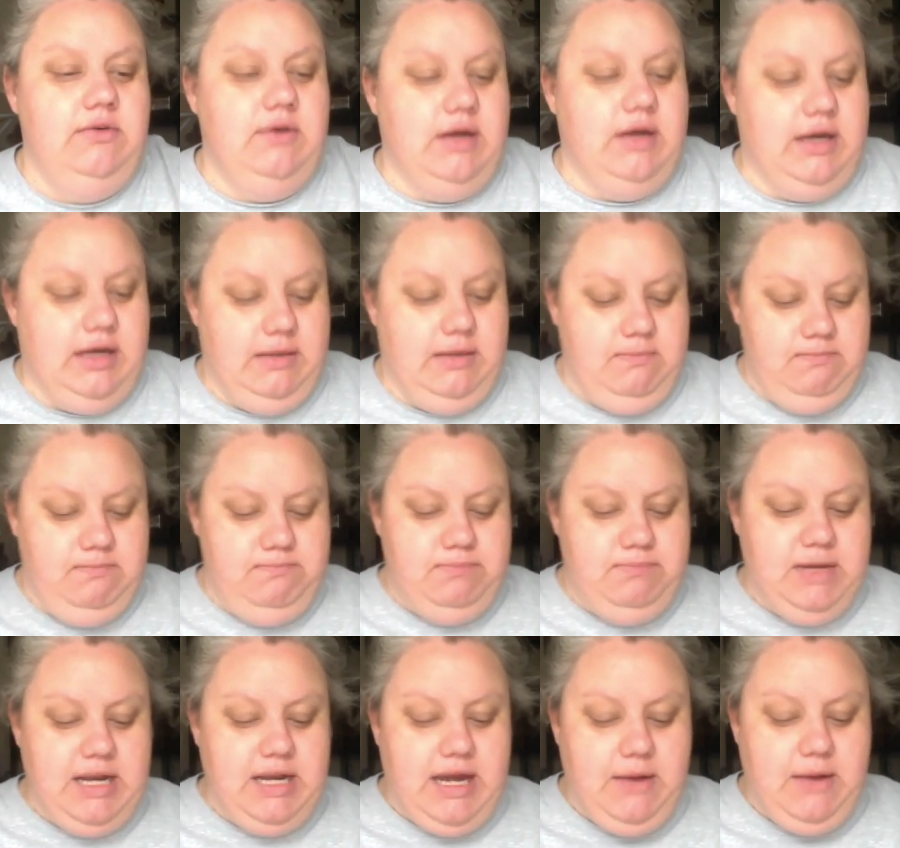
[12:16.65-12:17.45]

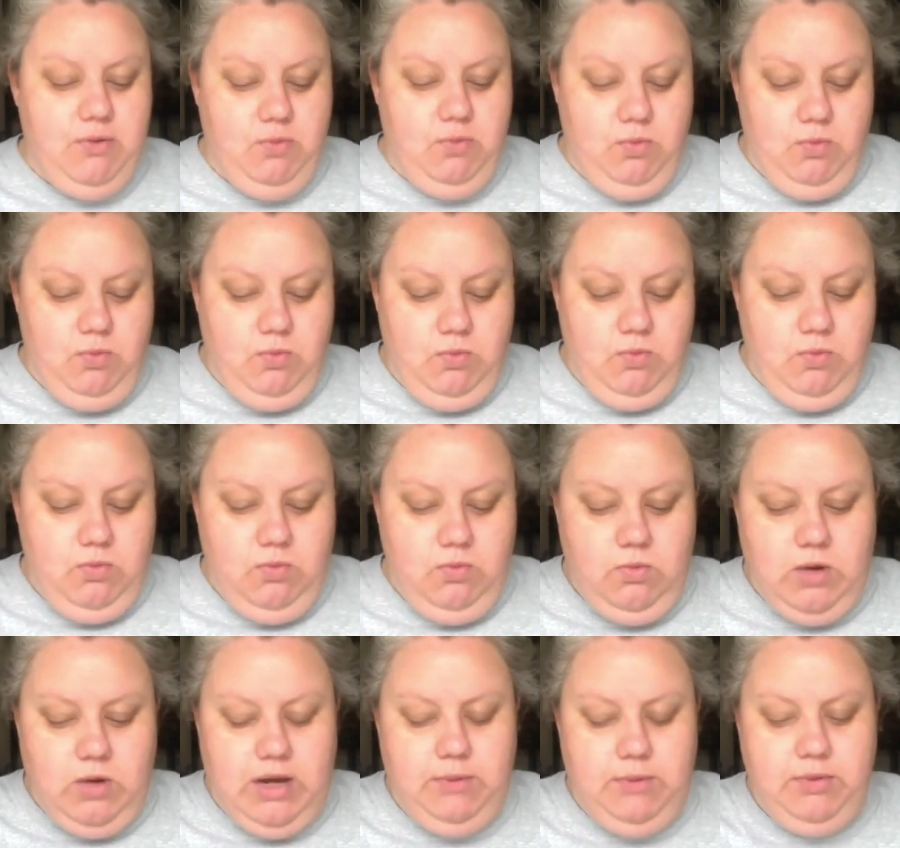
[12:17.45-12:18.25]
But
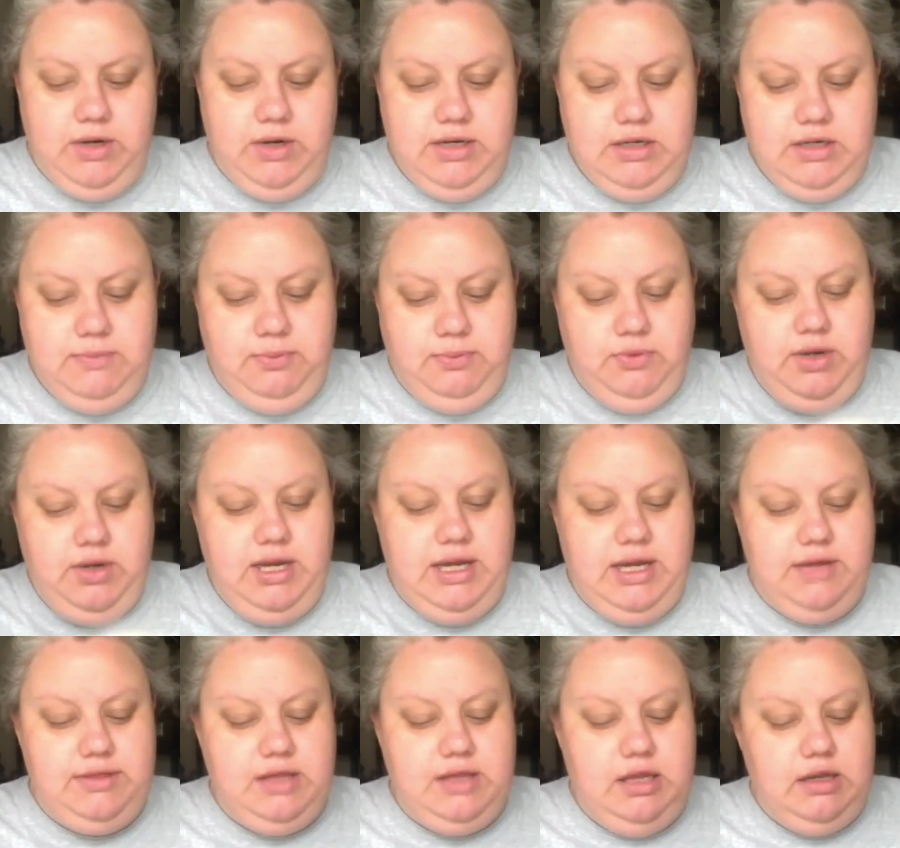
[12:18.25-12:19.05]
I wanted to point
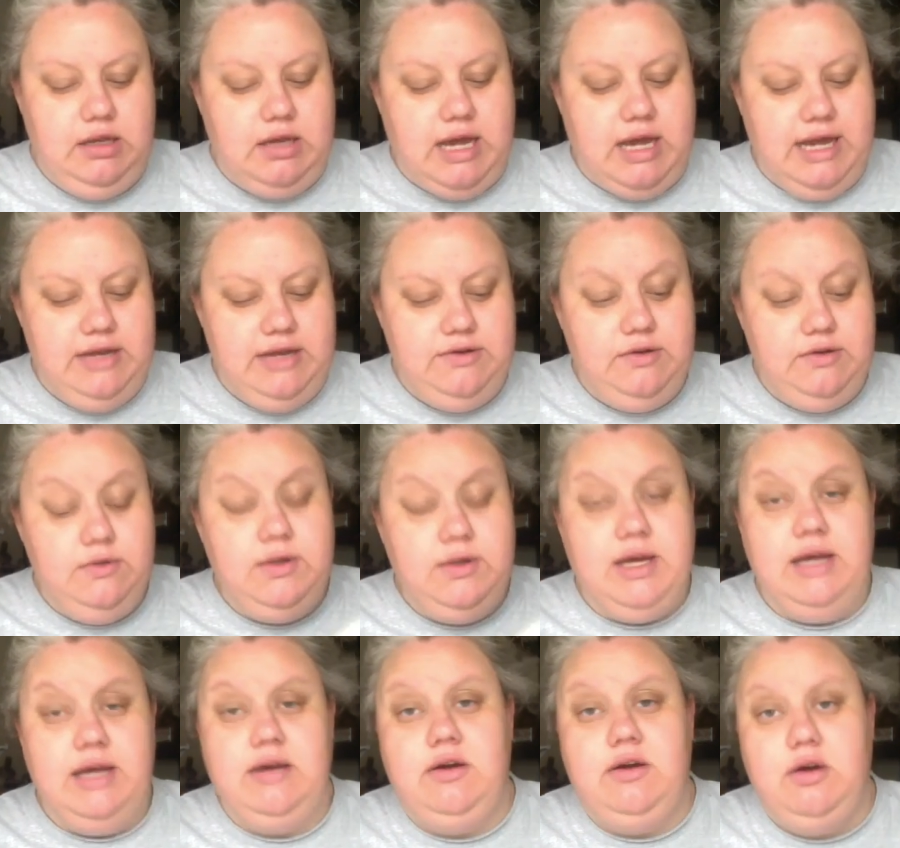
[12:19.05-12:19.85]
out that I do
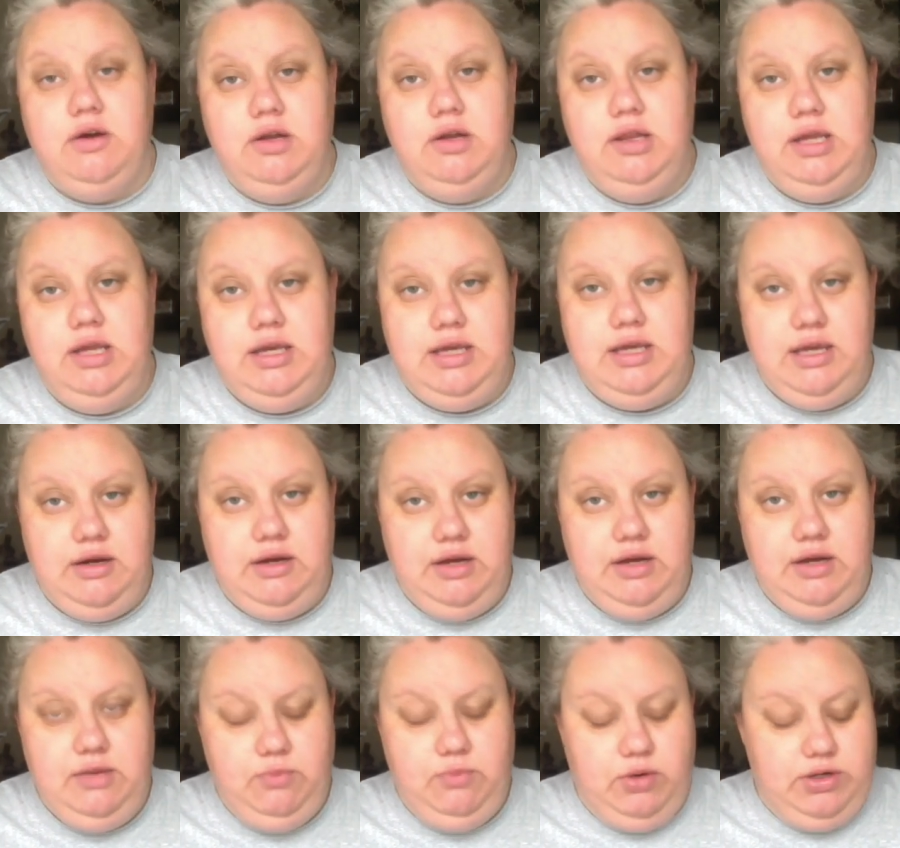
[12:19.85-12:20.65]
not currently
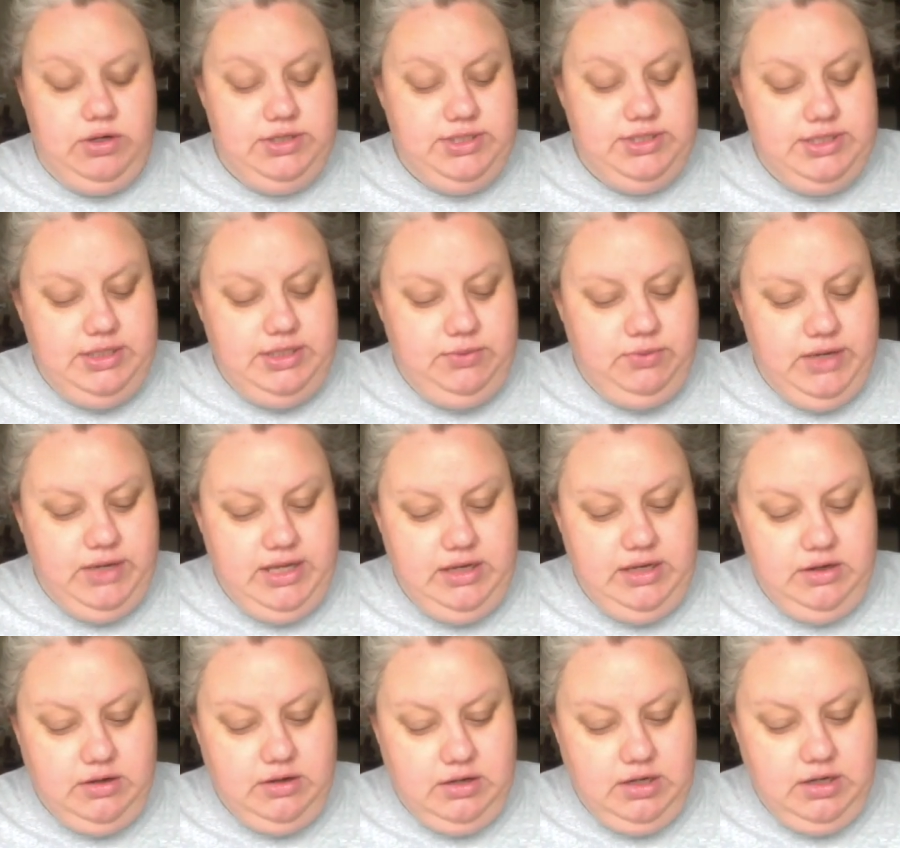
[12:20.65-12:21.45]
carry worsted
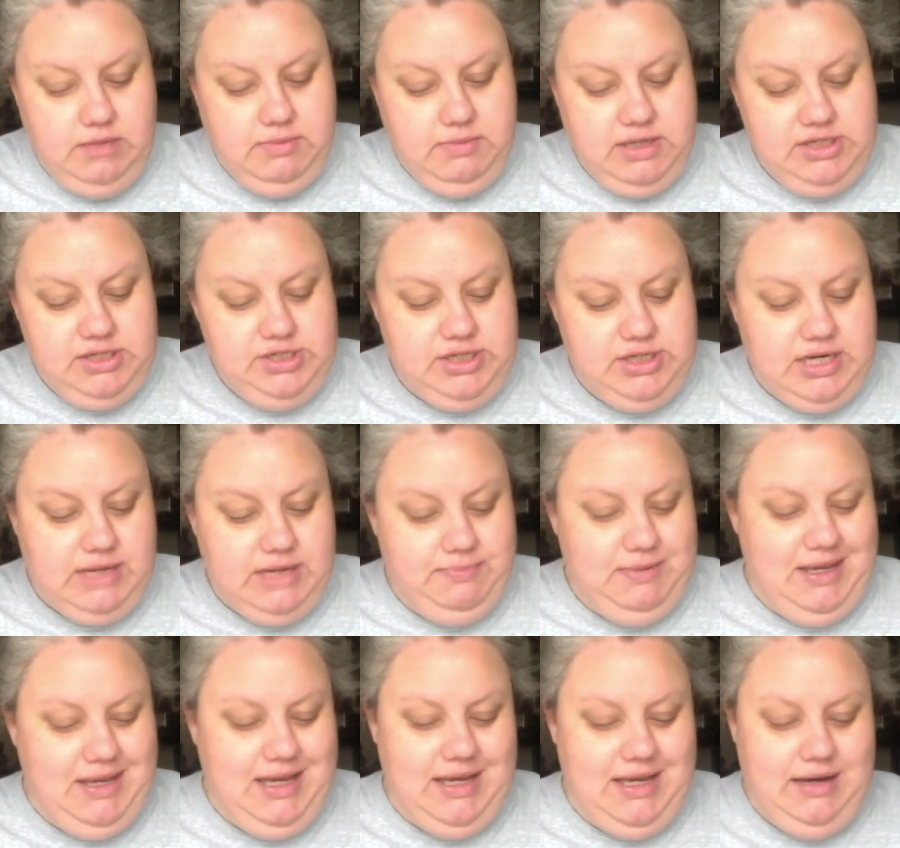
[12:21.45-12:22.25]
weight yarn in my
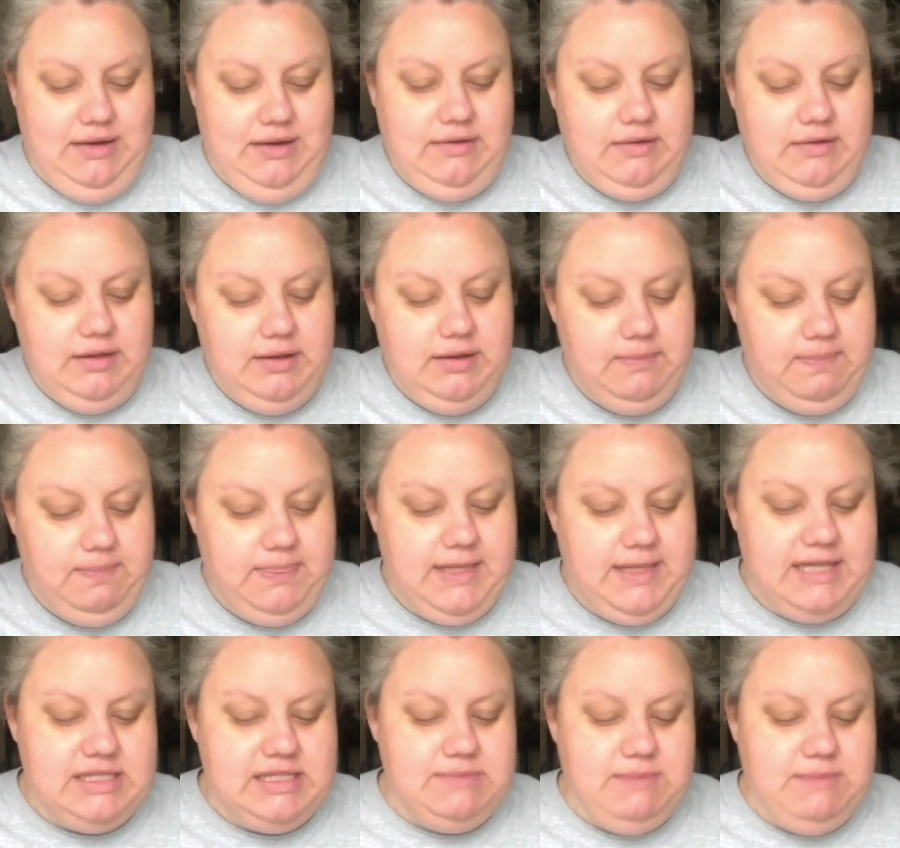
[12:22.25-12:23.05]
shop, and
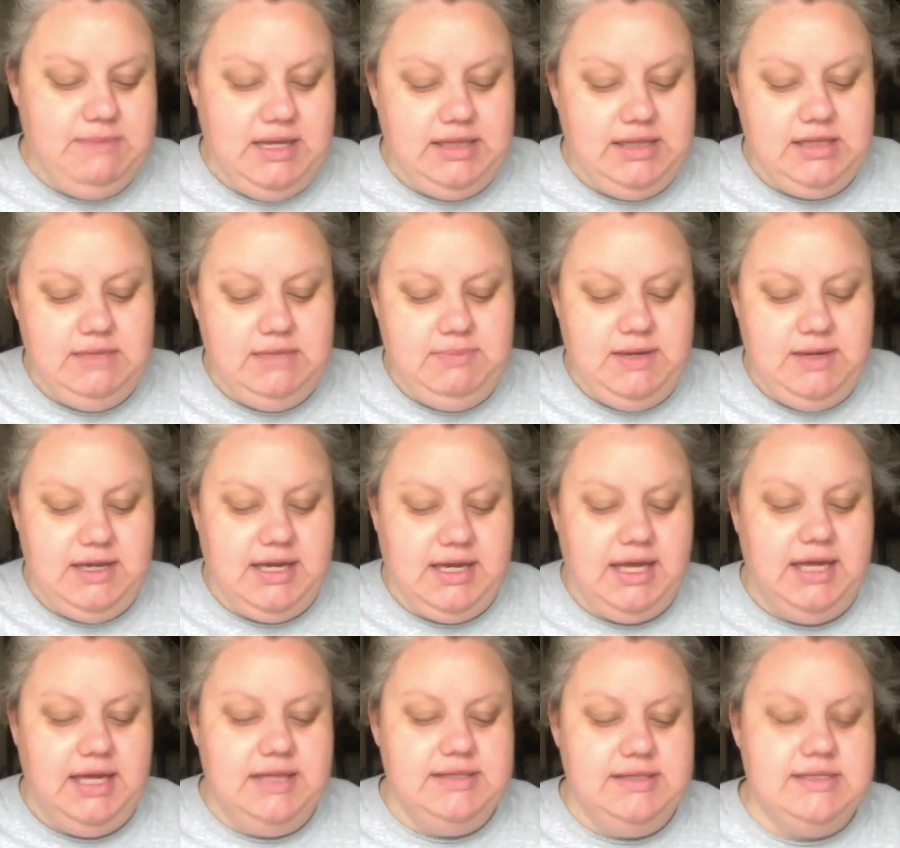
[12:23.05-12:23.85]
that's mainly
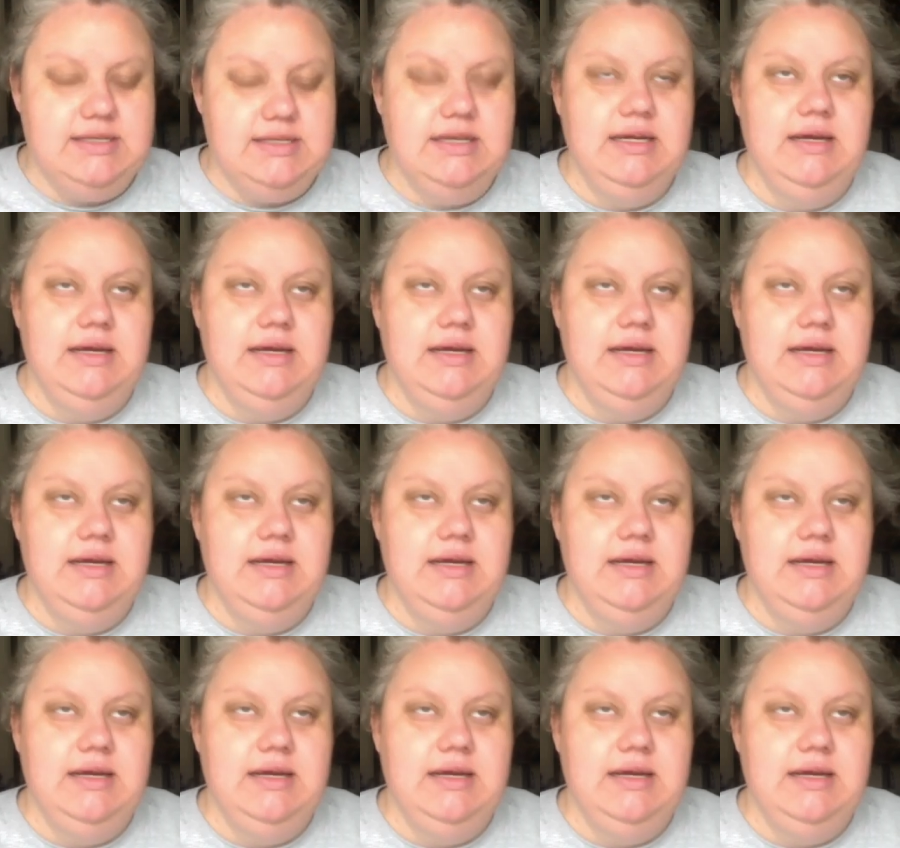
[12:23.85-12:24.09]
because